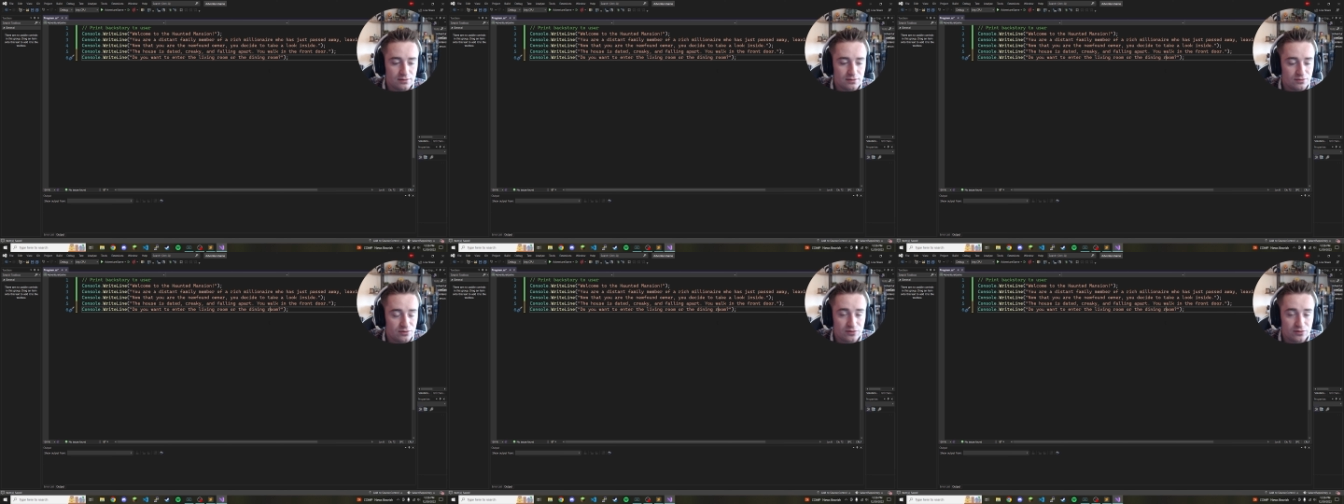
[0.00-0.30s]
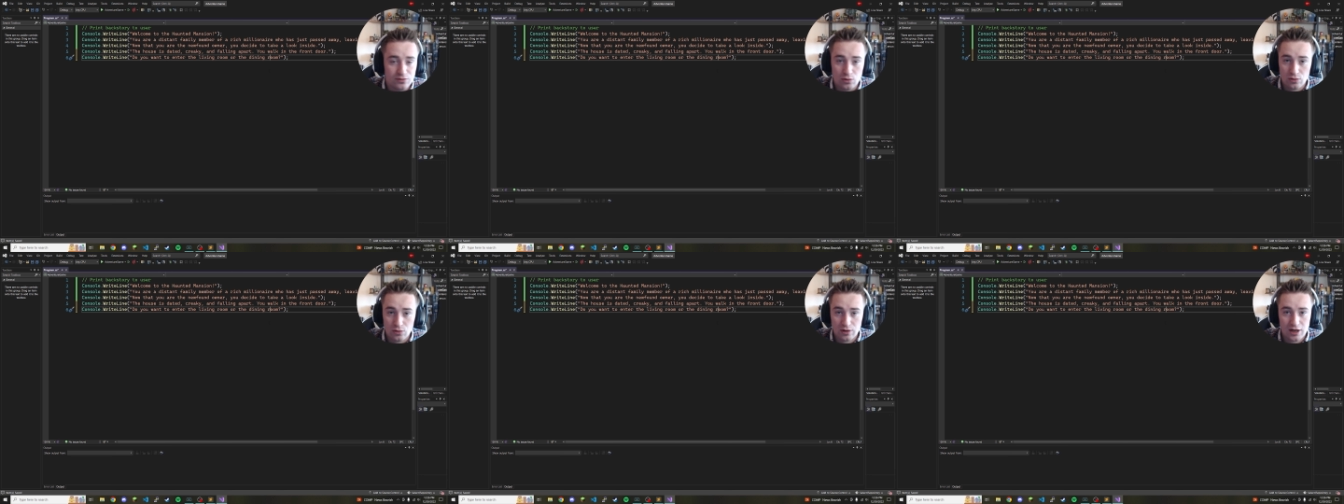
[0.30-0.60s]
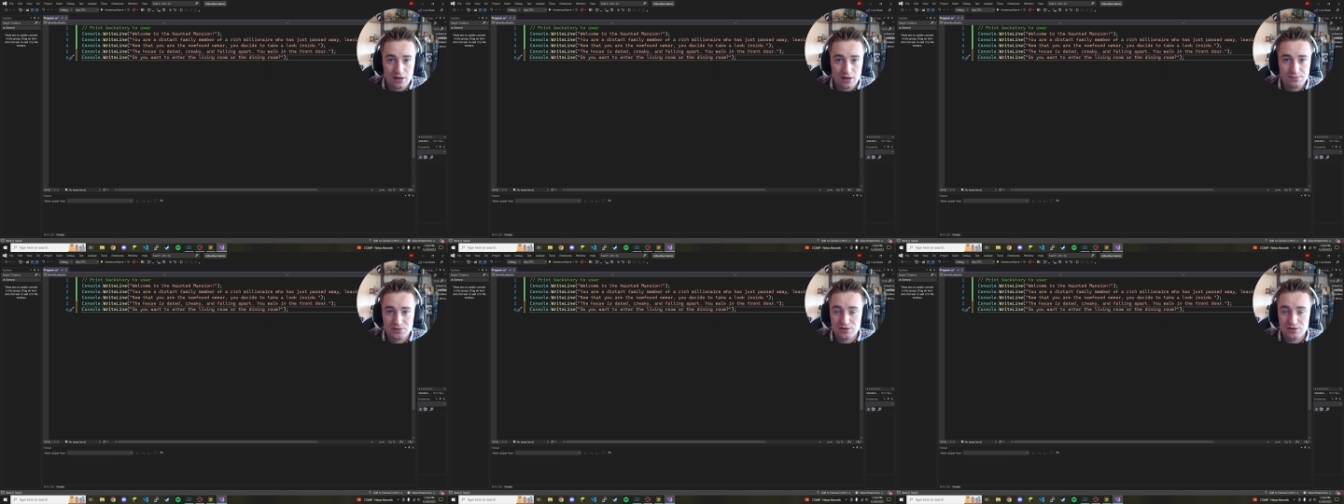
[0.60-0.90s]
four
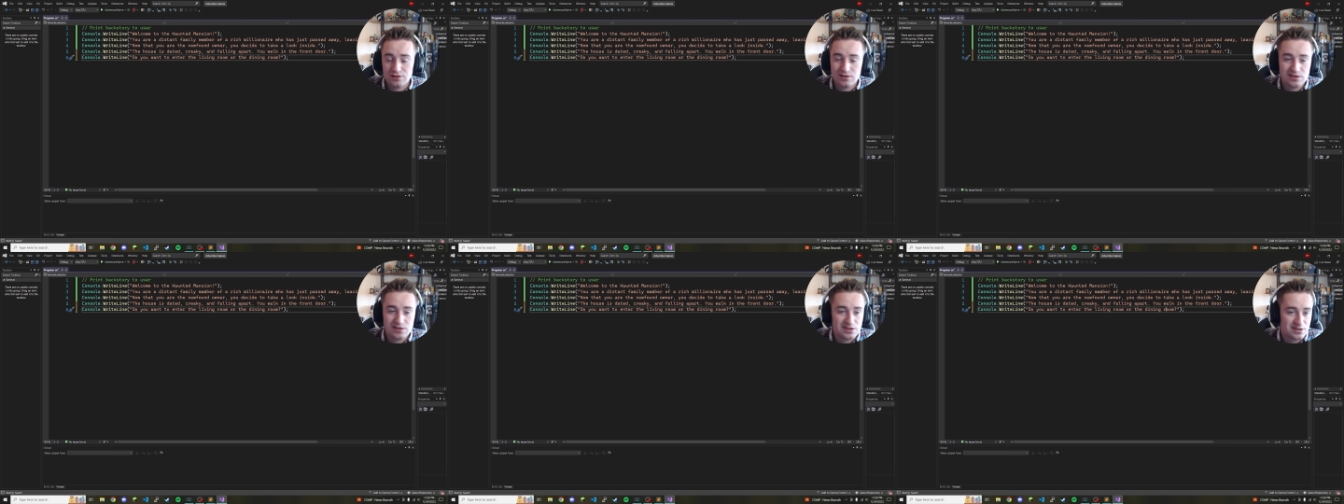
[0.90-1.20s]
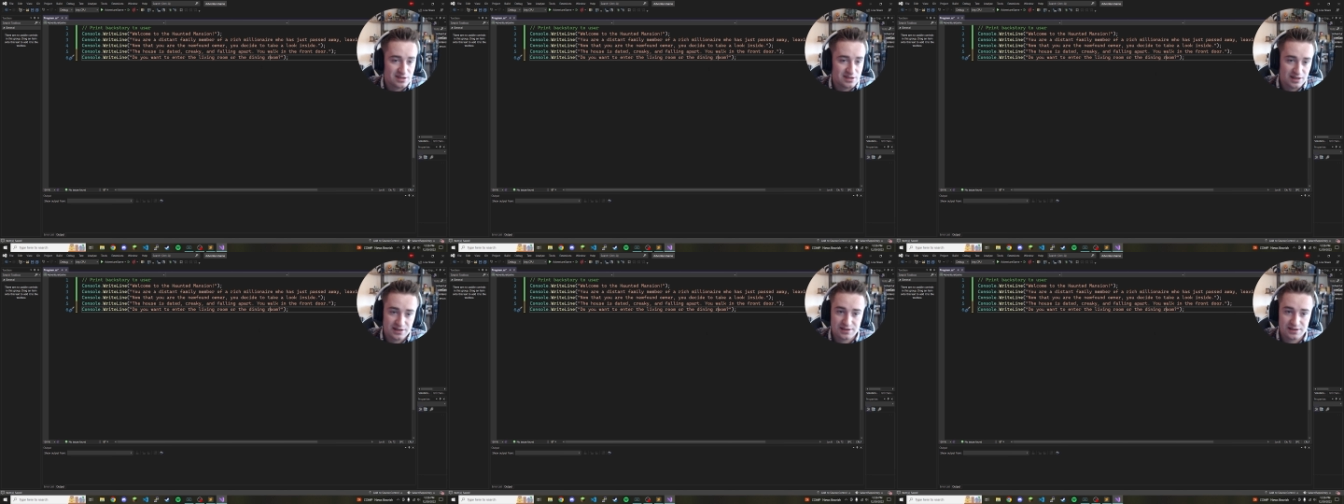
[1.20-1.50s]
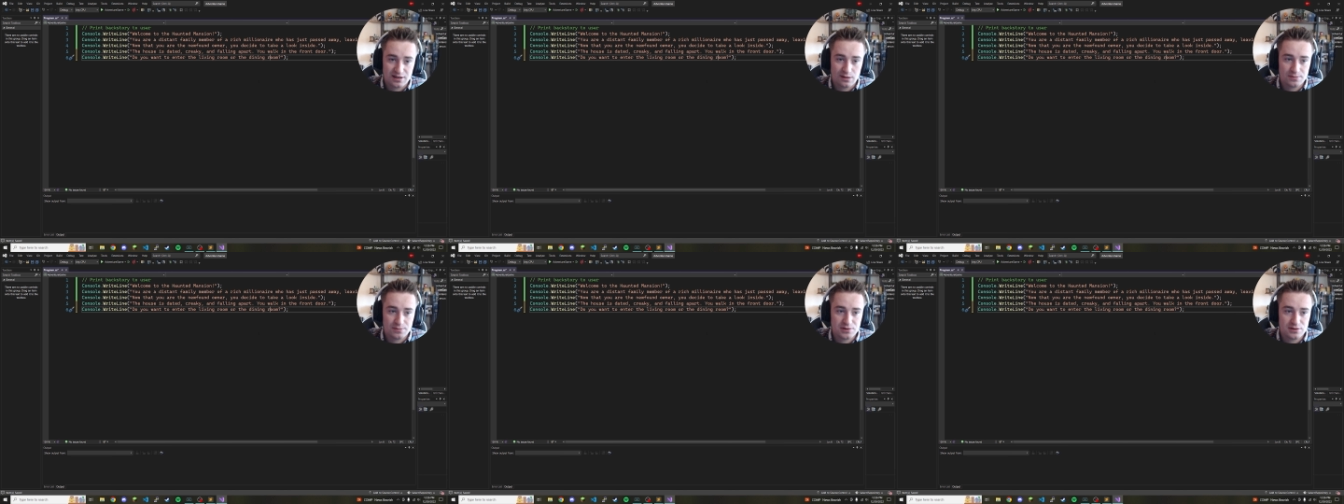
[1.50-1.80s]
options, six
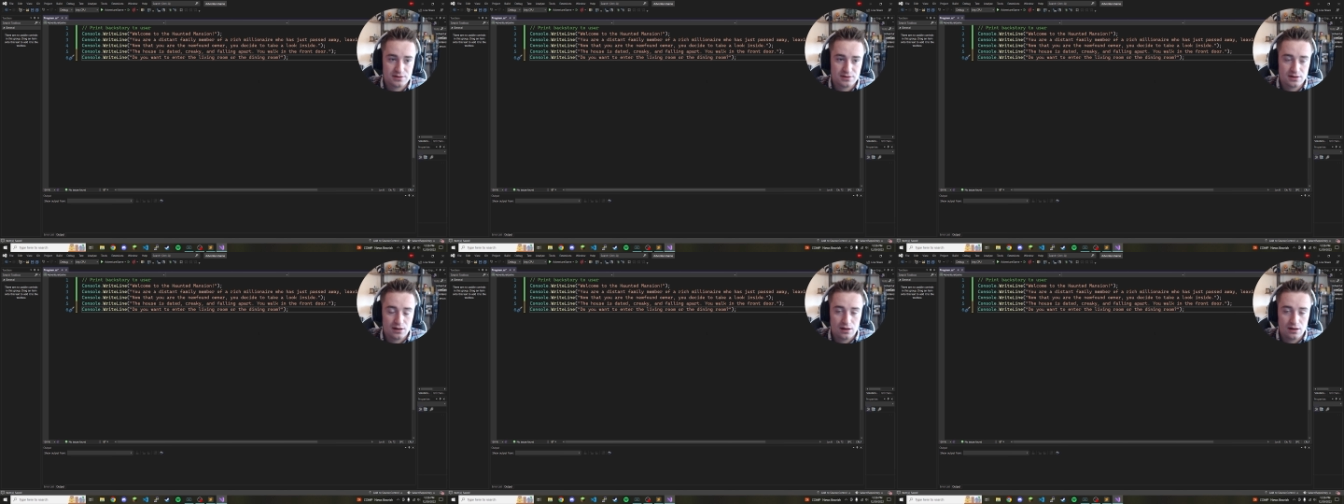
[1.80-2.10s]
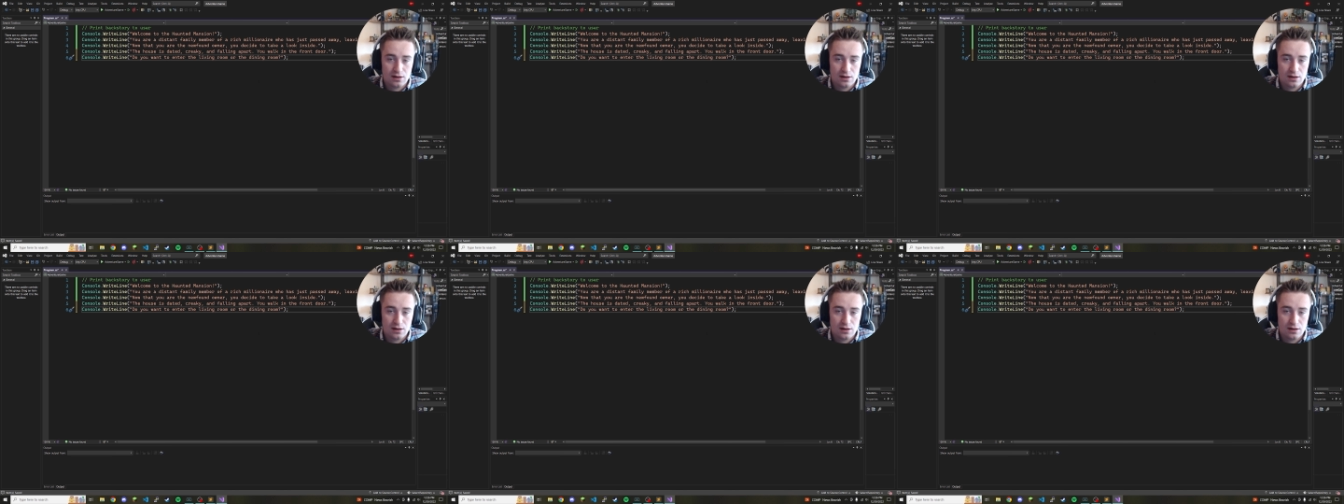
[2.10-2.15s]
options,